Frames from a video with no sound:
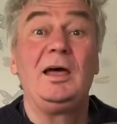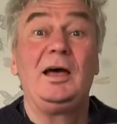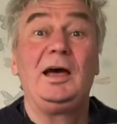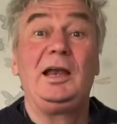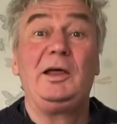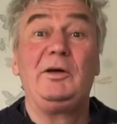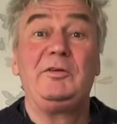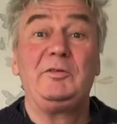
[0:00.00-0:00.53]

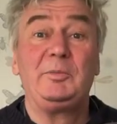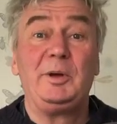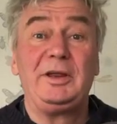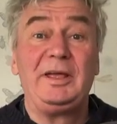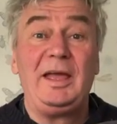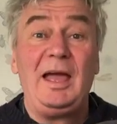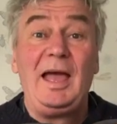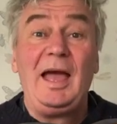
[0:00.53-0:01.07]
Hello
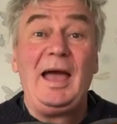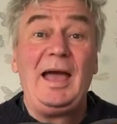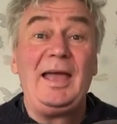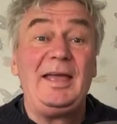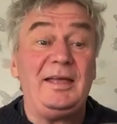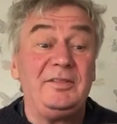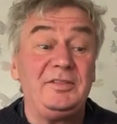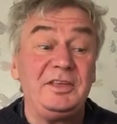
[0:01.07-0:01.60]
everybody.
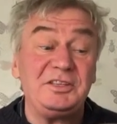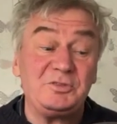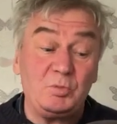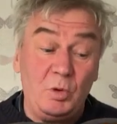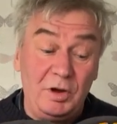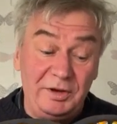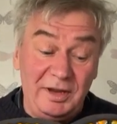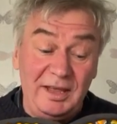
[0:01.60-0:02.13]
Hey, this
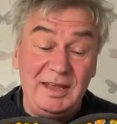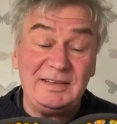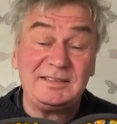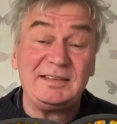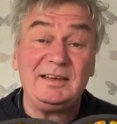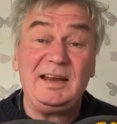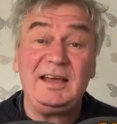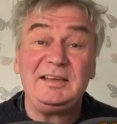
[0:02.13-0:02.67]
one is the
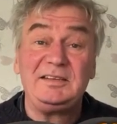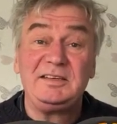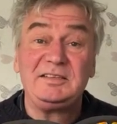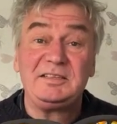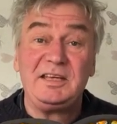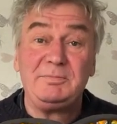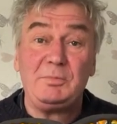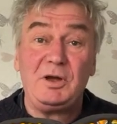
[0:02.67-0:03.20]
latest
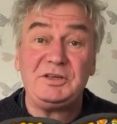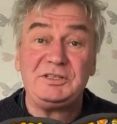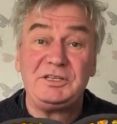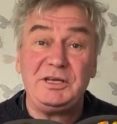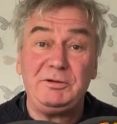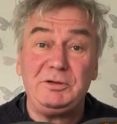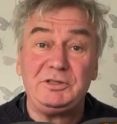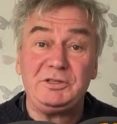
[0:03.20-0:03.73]
in my
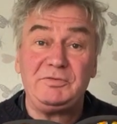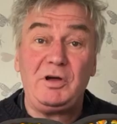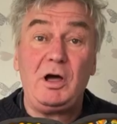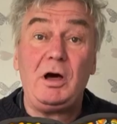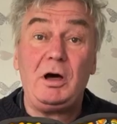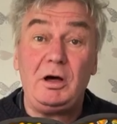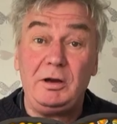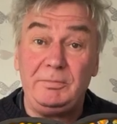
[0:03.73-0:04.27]
series of
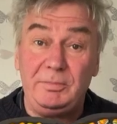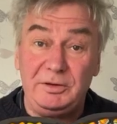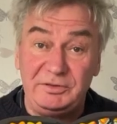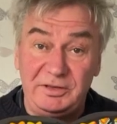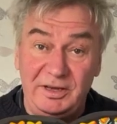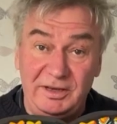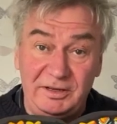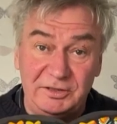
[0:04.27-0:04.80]
heart
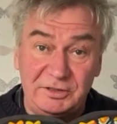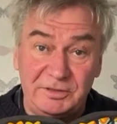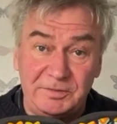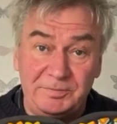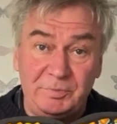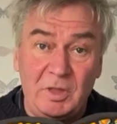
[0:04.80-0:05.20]
mosaics.